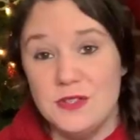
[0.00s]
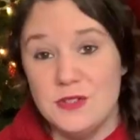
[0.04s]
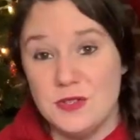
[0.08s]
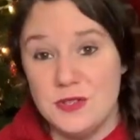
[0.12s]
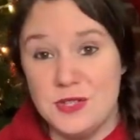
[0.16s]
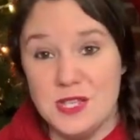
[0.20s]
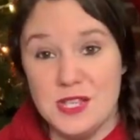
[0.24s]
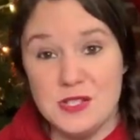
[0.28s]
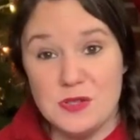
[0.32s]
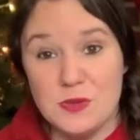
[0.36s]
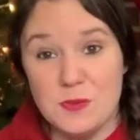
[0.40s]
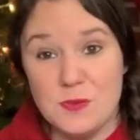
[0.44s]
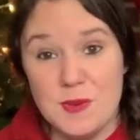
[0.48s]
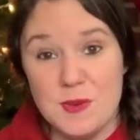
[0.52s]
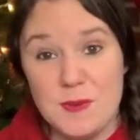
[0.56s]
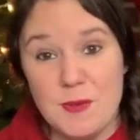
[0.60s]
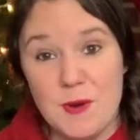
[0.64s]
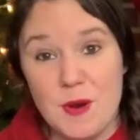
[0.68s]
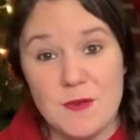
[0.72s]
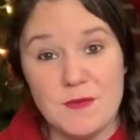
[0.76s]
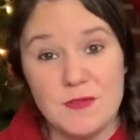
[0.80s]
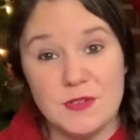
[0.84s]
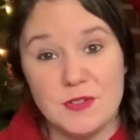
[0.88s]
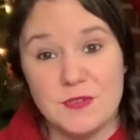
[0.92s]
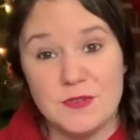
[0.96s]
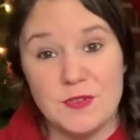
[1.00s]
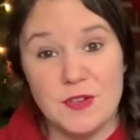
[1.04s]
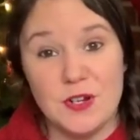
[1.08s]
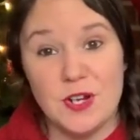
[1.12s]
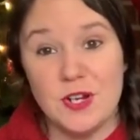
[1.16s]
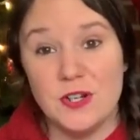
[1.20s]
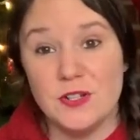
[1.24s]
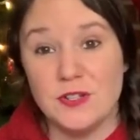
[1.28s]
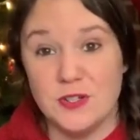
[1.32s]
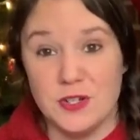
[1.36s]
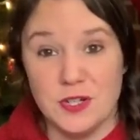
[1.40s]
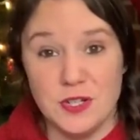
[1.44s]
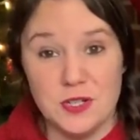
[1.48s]
So this will be perfect for
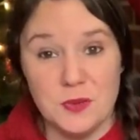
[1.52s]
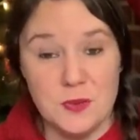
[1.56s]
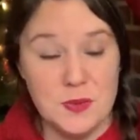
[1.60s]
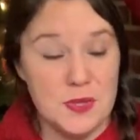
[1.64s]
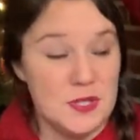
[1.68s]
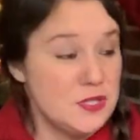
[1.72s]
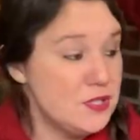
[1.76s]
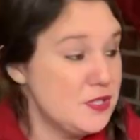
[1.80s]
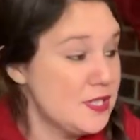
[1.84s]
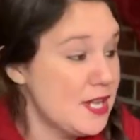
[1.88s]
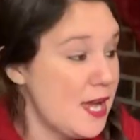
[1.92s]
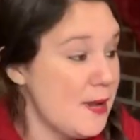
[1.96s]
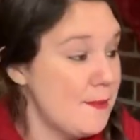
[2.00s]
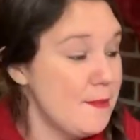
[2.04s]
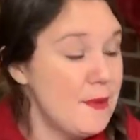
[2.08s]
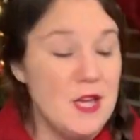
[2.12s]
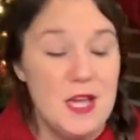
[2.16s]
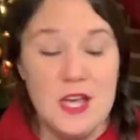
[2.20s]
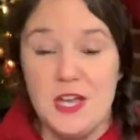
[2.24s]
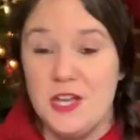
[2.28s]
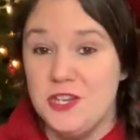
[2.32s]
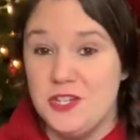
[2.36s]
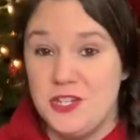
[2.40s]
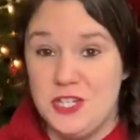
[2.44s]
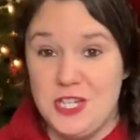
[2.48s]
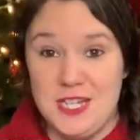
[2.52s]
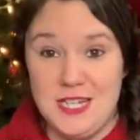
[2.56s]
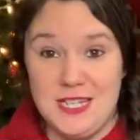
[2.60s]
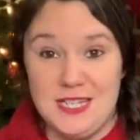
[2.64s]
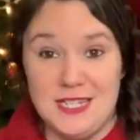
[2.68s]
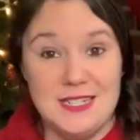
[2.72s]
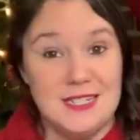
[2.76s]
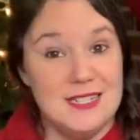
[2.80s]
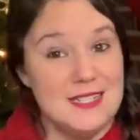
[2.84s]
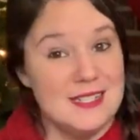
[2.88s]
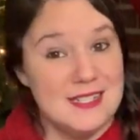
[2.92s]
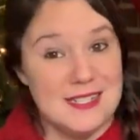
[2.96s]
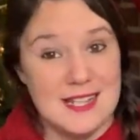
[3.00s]
her during the winter time. She
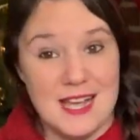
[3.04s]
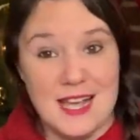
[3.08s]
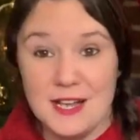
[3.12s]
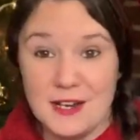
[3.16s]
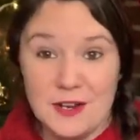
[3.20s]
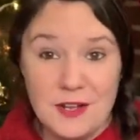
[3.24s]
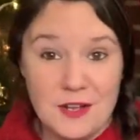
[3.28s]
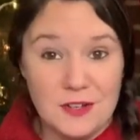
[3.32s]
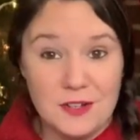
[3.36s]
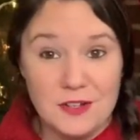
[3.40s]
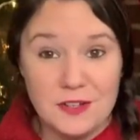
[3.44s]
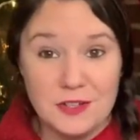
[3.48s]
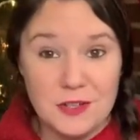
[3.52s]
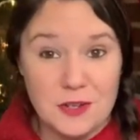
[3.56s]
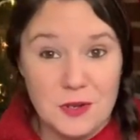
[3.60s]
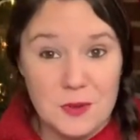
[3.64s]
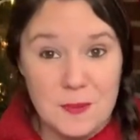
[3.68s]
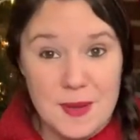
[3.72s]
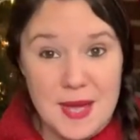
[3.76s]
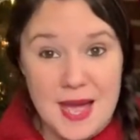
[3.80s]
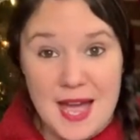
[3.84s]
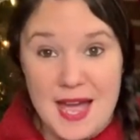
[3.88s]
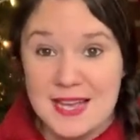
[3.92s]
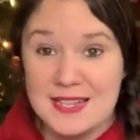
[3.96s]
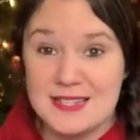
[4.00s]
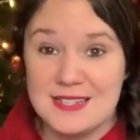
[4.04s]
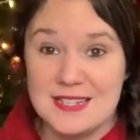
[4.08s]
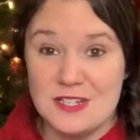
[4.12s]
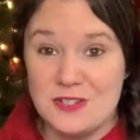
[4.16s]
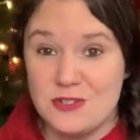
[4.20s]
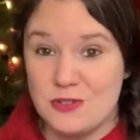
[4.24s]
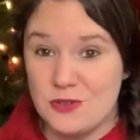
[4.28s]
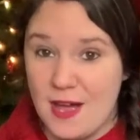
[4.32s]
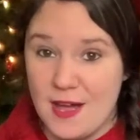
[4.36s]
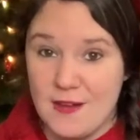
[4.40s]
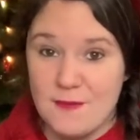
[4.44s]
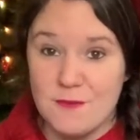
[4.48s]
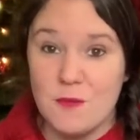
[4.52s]
can design all her little bags, and
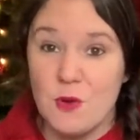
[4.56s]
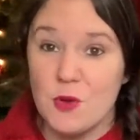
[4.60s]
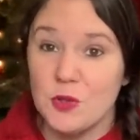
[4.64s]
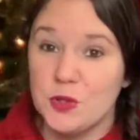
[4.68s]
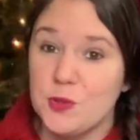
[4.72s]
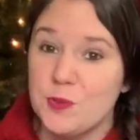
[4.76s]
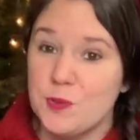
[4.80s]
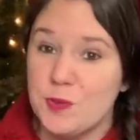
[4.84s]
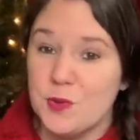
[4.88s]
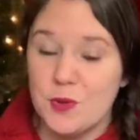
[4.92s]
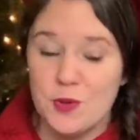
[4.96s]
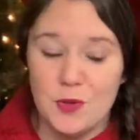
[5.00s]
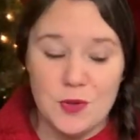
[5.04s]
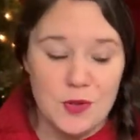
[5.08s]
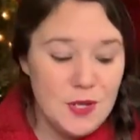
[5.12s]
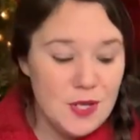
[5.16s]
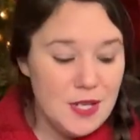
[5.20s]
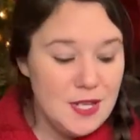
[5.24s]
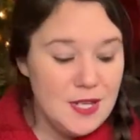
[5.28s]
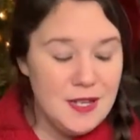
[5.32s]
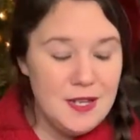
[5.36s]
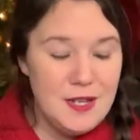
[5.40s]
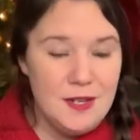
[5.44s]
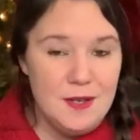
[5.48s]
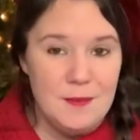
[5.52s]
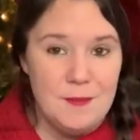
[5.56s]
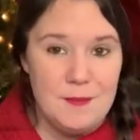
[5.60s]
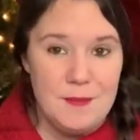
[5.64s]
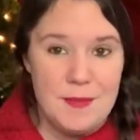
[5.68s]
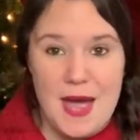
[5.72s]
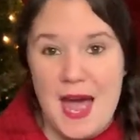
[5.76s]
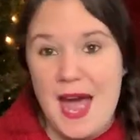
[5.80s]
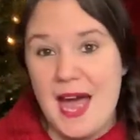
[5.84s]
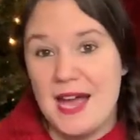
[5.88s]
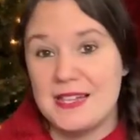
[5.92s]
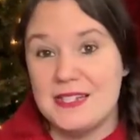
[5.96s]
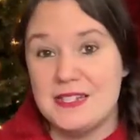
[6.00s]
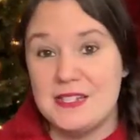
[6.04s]
she'll have multiple
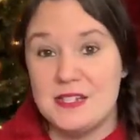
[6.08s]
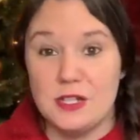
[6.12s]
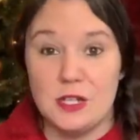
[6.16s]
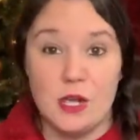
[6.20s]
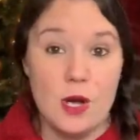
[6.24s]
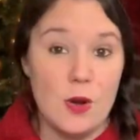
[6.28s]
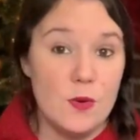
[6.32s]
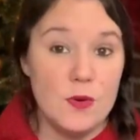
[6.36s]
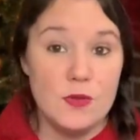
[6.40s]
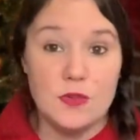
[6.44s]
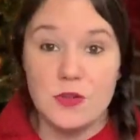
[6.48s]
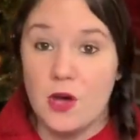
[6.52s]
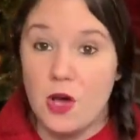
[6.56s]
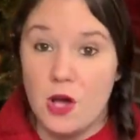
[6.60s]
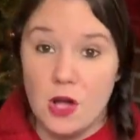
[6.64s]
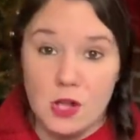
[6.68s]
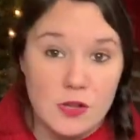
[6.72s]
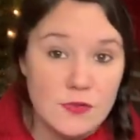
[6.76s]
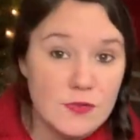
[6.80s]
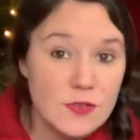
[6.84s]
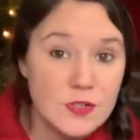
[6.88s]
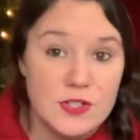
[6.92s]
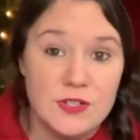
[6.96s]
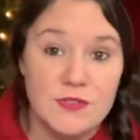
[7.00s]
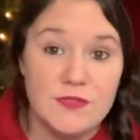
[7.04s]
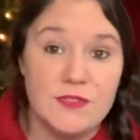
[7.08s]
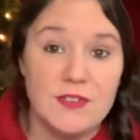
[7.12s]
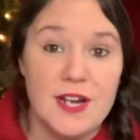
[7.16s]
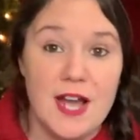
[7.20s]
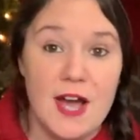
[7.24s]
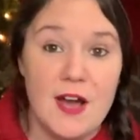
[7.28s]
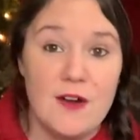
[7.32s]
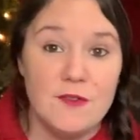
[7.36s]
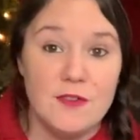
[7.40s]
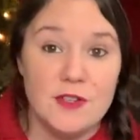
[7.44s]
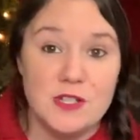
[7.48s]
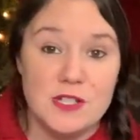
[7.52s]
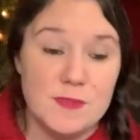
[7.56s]
bags to go with all of her different
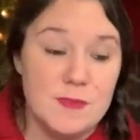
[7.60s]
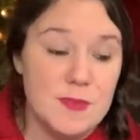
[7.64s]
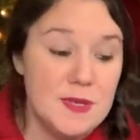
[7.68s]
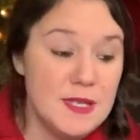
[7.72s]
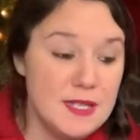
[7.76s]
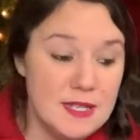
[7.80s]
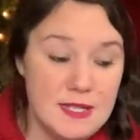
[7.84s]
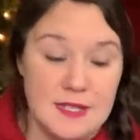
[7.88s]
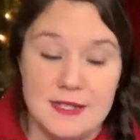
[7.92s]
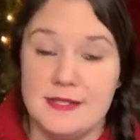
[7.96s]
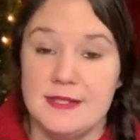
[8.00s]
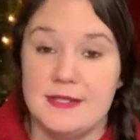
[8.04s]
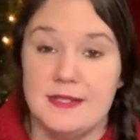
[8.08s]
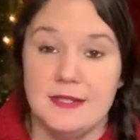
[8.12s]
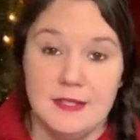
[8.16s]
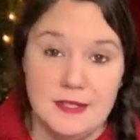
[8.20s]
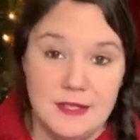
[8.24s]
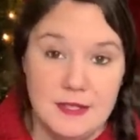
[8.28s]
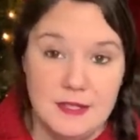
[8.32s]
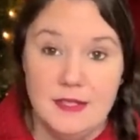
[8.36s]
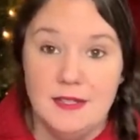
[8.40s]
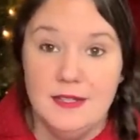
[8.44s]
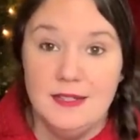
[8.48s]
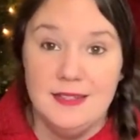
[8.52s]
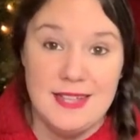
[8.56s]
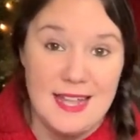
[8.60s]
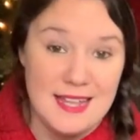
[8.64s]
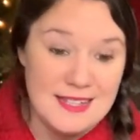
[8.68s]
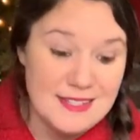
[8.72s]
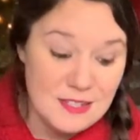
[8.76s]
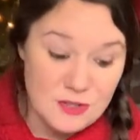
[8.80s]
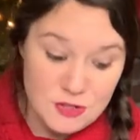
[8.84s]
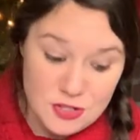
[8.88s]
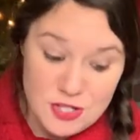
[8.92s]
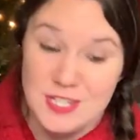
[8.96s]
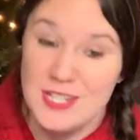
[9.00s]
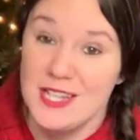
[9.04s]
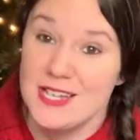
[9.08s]
outfits, because that's
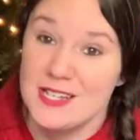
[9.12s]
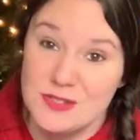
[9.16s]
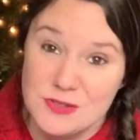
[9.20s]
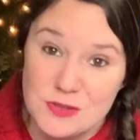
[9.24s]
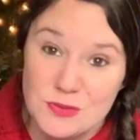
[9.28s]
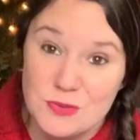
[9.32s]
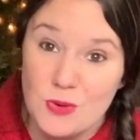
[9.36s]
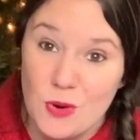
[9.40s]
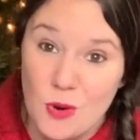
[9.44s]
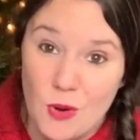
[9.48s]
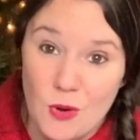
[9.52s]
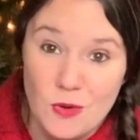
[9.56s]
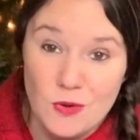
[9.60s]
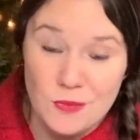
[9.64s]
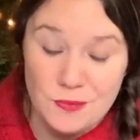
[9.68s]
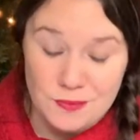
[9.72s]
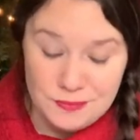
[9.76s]
how she likes to roll.